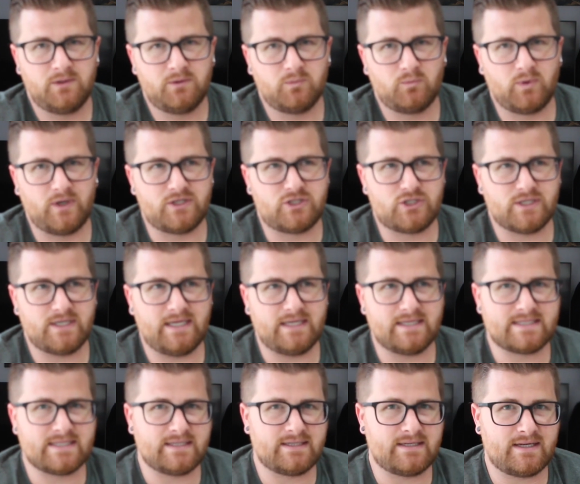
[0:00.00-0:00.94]
which
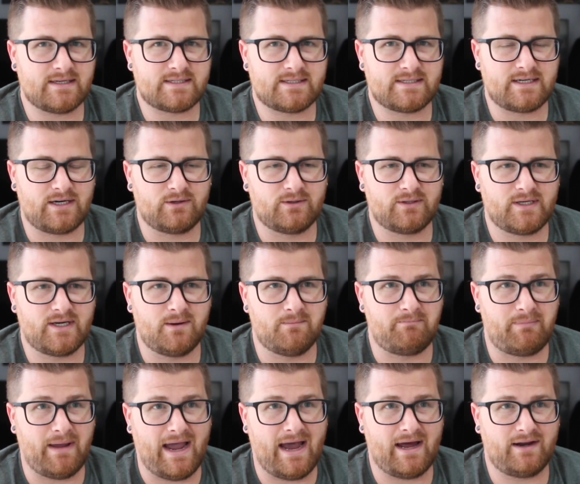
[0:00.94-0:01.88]
isn't necessarily a
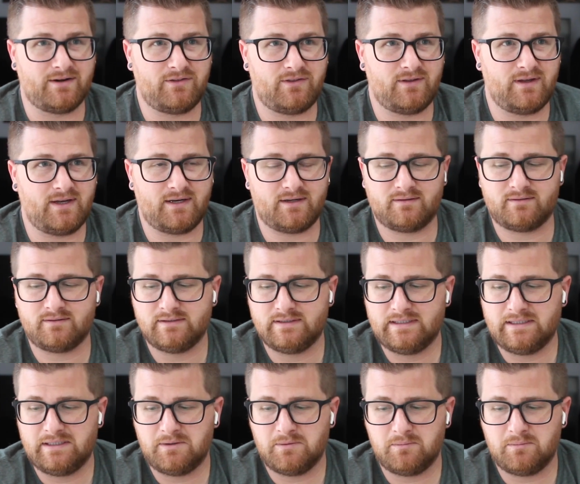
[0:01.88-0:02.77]
bad thing,